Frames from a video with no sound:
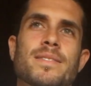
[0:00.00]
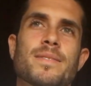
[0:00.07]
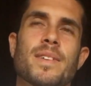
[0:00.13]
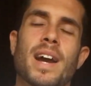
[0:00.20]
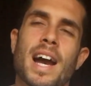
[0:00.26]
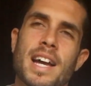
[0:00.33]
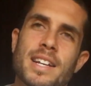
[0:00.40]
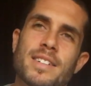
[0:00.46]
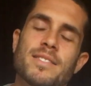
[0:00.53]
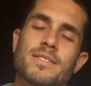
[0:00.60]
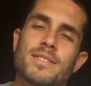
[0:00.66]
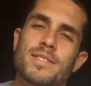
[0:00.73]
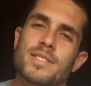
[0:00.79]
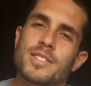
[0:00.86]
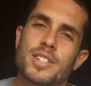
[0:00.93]
had
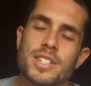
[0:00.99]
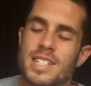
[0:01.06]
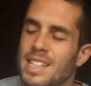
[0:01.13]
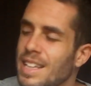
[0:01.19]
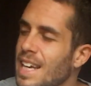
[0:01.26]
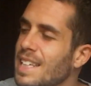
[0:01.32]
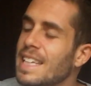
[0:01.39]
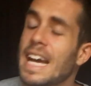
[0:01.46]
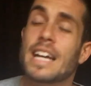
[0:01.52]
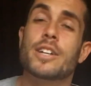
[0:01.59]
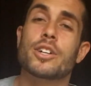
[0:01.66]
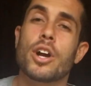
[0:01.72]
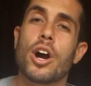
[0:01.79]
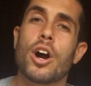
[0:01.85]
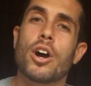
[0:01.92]
just let that
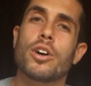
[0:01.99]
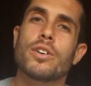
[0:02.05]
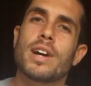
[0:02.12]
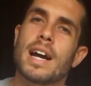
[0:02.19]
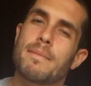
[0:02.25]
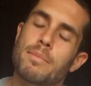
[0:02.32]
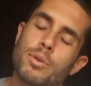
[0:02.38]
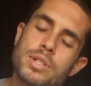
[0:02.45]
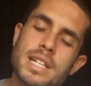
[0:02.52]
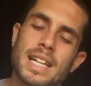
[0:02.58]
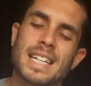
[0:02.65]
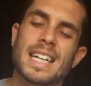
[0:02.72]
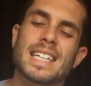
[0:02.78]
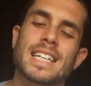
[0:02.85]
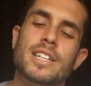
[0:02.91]
go and put
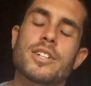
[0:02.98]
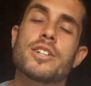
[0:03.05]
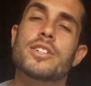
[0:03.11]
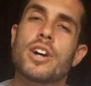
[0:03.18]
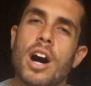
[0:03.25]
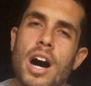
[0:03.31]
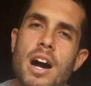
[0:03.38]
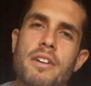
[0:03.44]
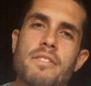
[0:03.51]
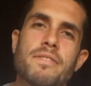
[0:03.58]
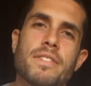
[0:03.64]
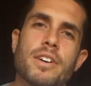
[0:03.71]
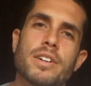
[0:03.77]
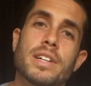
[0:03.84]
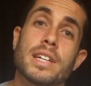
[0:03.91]
something out there because I
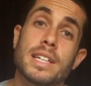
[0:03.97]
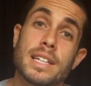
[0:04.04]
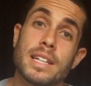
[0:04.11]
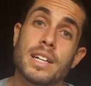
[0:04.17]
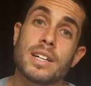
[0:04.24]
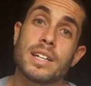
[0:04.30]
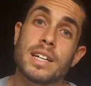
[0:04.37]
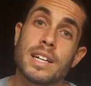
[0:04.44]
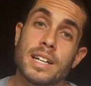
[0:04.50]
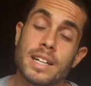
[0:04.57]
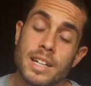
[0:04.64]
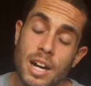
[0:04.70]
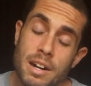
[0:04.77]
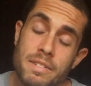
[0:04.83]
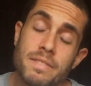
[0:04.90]
felt it
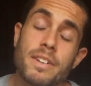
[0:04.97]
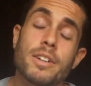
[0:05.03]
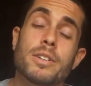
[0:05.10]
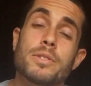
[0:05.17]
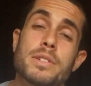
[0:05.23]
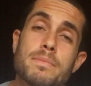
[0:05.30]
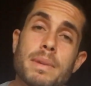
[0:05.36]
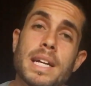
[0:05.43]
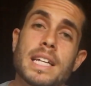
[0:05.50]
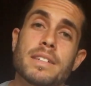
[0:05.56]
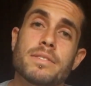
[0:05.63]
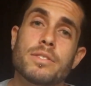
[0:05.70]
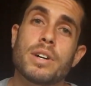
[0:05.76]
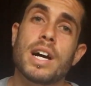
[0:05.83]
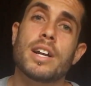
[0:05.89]
was
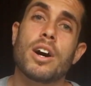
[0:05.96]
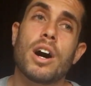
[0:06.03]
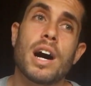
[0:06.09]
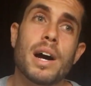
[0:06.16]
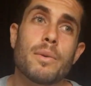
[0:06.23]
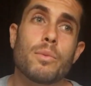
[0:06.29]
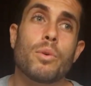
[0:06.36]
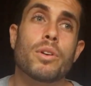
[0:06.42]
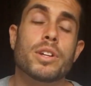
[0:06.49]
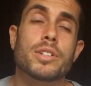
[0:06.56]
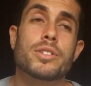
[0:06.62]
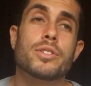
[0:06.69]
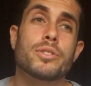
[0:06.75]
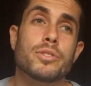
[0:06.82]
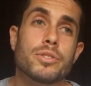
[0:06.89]
meaningful, and I
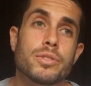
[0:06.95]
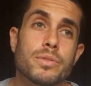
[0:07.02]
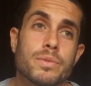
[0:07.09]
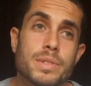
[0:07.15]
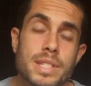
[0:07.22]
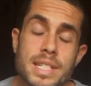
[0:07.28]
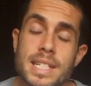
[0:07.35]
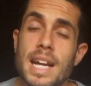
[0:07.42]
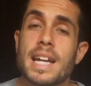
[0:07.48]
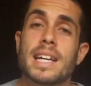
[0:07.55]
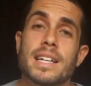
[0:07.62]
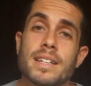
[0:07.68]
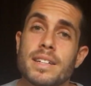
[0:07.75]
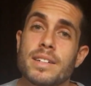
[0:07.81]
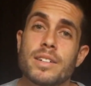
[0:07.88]
wanted to say
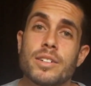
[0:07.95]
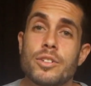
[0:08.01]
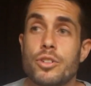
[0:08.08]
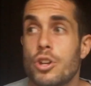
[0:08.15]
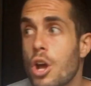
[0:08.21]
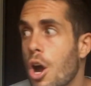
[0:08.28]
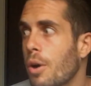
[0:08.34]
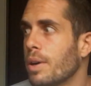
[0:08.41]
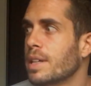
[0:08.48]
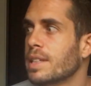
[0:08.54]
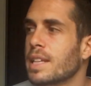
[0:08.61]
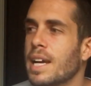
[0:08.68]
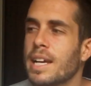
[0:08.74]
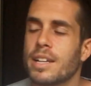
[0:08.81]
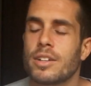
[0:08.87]
it knowing
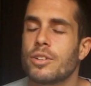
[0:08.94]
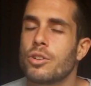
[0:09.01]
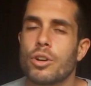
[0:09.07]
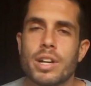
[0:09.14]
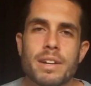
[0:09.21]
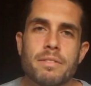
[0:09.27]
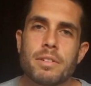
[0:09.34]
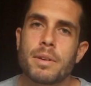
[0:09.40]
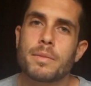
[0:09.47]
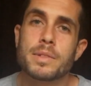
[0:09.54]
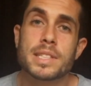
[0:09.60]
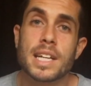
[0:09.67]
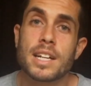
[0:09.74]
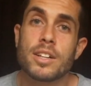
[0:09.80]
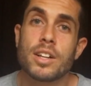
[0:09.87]
that not everyone
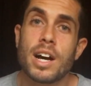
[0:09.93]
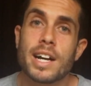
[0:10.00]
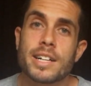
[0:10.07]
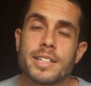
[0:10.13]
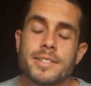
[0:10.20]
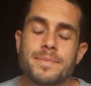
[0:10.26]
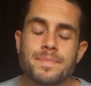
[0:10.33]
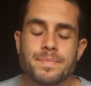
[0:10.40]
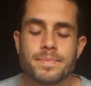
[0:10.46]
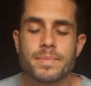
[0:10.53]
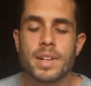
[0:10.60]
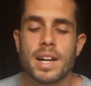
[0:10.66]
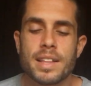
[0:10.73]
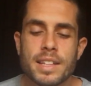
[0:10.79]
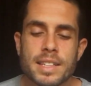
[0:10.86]
was going to like it.
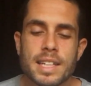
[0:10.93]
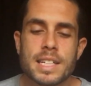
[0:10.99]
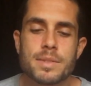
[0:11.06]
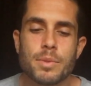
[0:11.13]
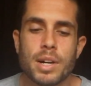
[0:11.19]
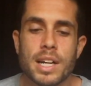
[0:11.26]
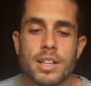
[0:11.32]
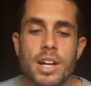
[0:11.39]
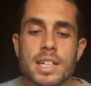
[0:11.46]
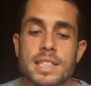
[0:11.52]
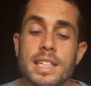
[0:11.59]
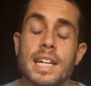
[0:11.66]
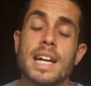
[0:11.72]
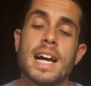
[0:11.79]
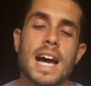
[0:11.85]
I think that's why he liked
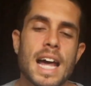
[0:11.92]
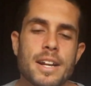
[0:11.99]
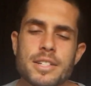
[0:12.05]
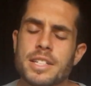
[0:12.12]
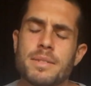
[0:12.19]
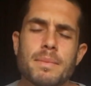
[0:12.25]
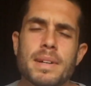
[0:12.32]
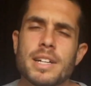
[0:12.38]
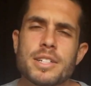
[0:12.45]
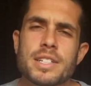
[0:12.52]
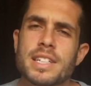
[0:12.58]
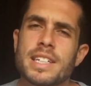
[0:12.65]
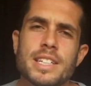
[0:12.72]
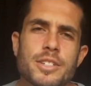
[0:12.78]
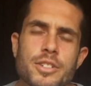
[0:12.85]
it. It was
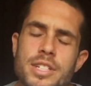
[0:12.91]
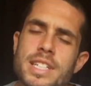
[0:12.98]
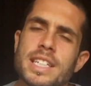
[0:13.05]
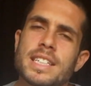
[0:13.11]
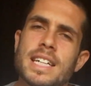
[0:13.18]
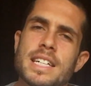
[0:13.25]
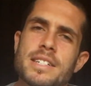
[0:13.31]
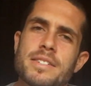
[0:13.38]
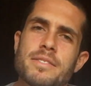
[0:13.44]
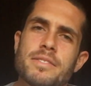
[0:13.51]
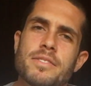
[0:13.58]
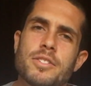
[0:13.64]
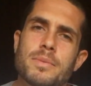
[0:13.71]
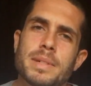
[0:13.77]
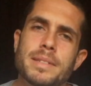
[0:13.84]
an interesting lesson
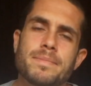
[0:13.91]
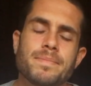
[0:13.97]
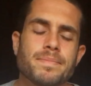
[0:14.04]
for me.